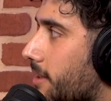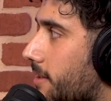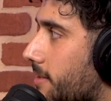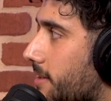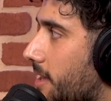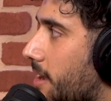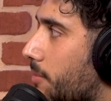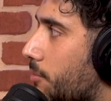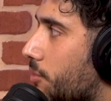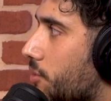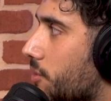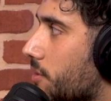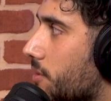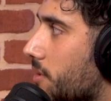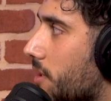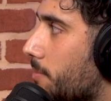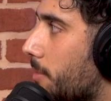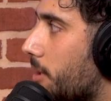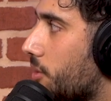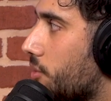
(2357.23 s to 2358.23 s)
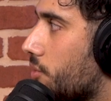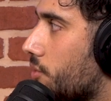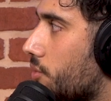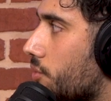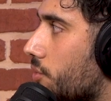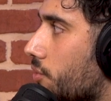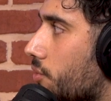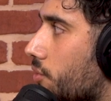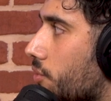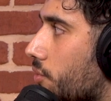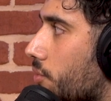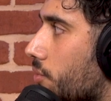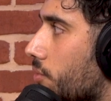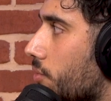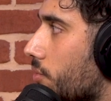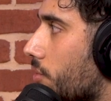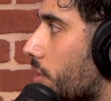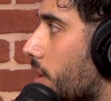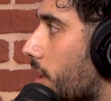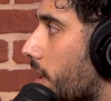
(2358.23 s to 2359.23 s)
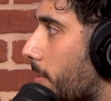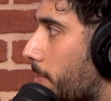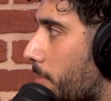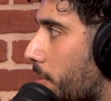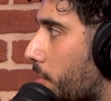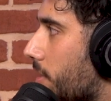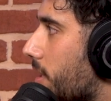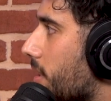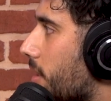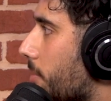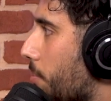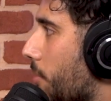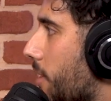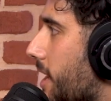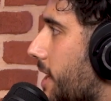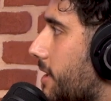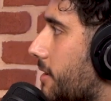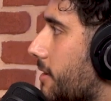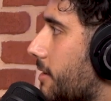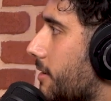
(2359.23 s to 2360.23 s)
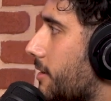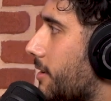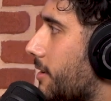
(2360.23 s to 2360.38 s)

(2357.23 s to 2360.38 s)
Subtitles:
the sandwiches as much as you do building the brand.